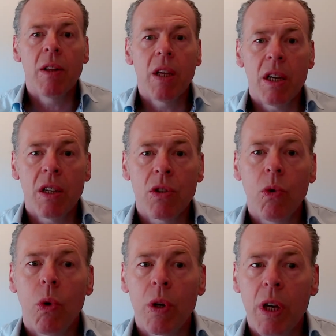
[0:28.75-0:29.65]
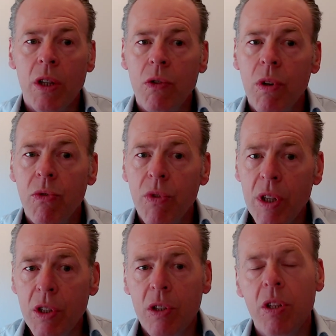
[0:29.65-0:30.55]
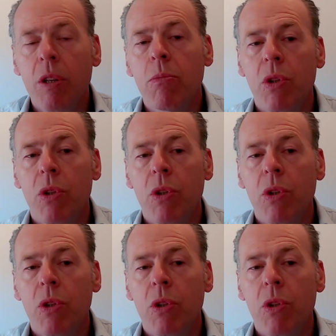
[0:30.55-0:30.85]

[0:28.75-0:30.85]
is to organize around feature teams.